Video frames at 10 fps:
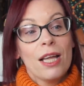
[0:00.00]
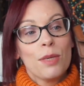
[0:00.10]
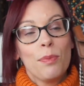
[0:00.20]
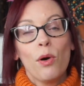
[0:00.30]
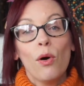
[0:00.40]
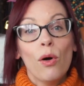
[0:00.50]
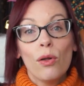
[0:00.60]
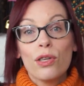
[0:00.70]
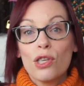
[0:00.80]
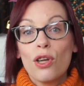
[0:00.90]
to put all
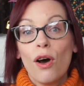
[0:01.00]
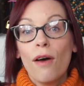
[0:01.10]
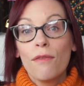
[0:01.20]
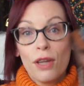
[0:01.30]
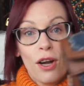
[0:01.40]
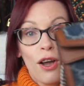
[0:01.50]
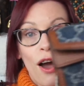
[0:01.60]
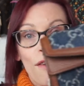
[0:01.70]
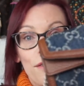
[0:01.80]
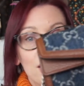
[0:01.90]
the stuff that I
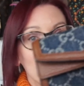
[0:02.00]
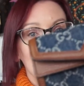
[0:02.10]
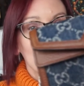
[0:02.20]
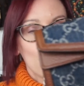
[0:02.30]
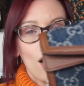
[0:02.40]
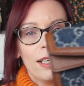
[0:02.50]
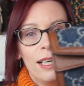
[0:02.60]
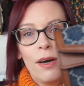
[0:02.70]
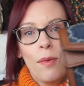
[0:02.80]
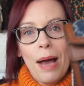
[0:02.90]
can't fit in this tiny
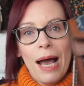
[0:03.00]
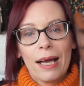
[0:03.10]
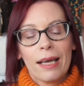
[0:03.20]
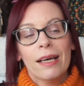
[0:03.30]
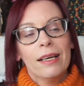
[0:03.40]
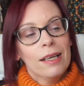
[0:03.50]
little bag.